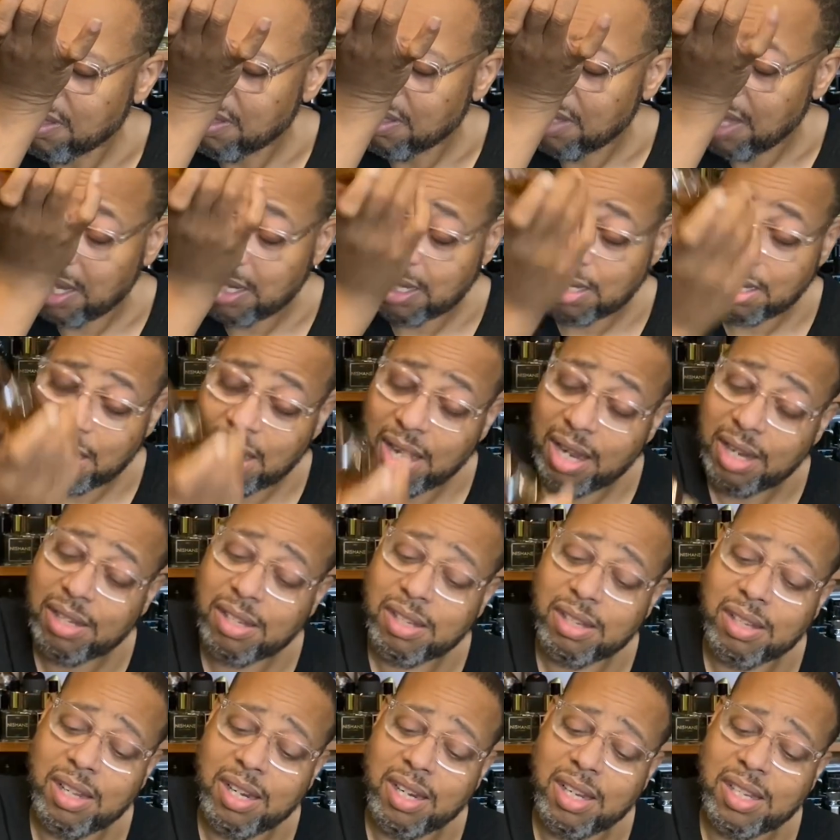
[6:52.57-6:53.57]
That's
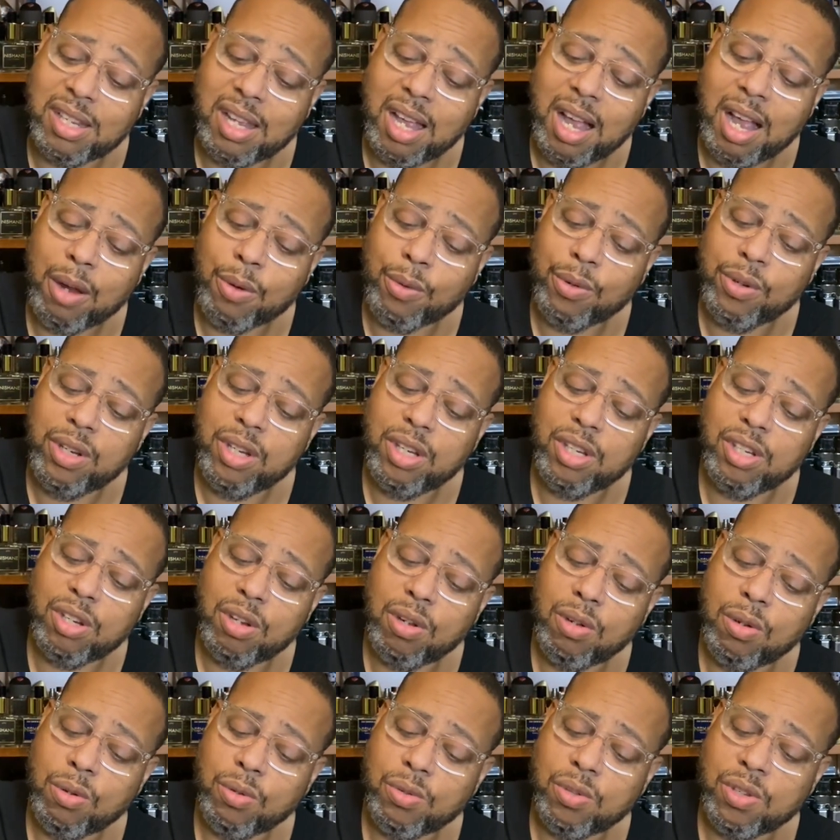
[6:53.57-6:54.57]
nice. And it's Acqua di
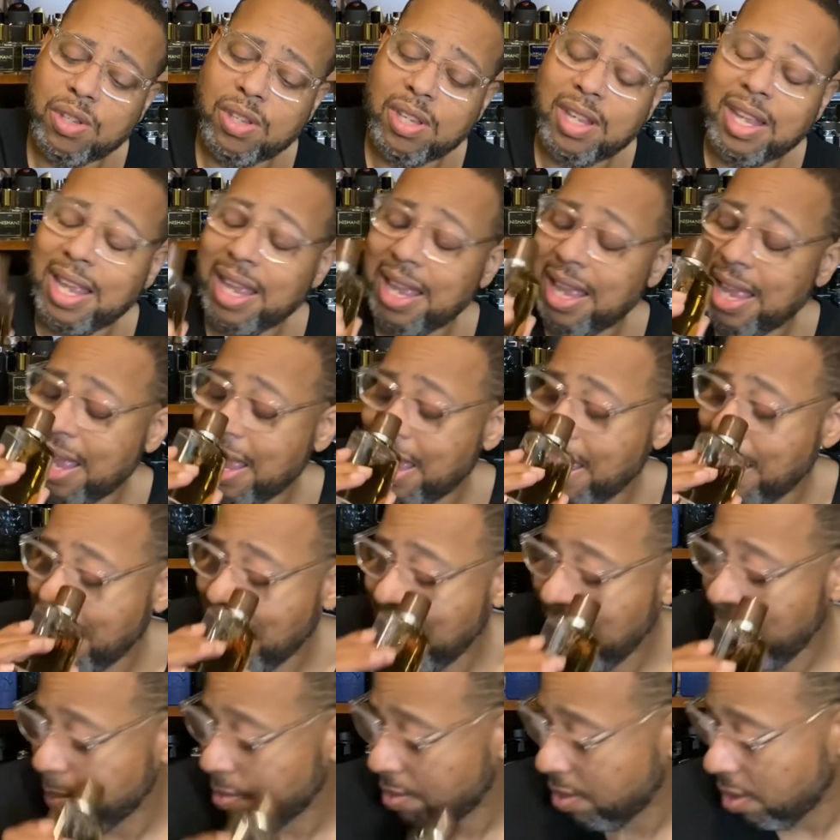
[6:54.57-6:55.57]
Giò's
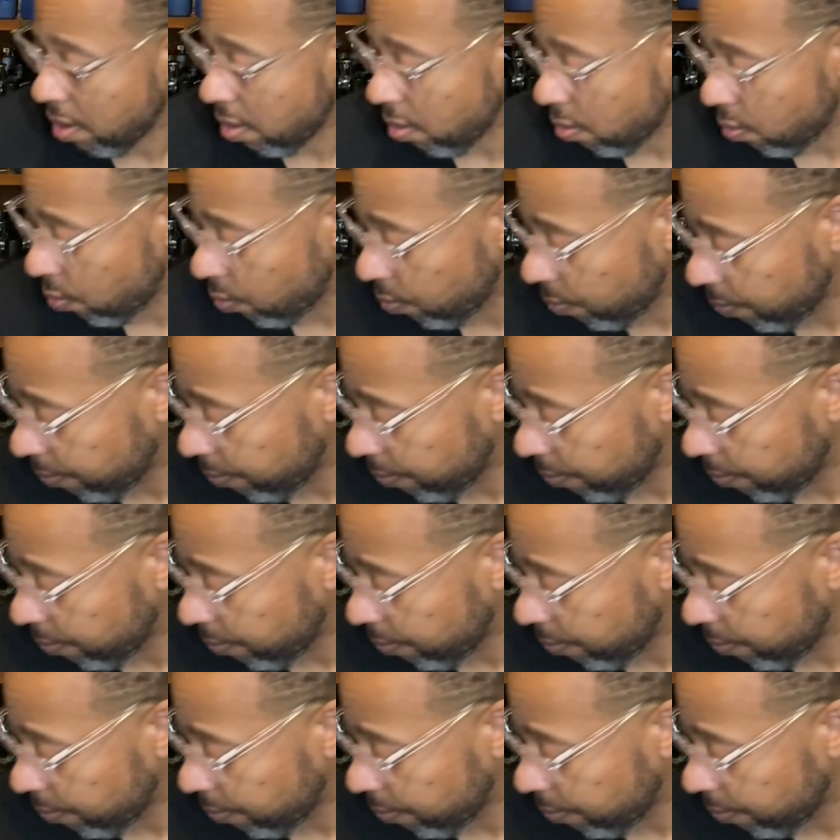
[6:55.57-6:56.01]
Absolute.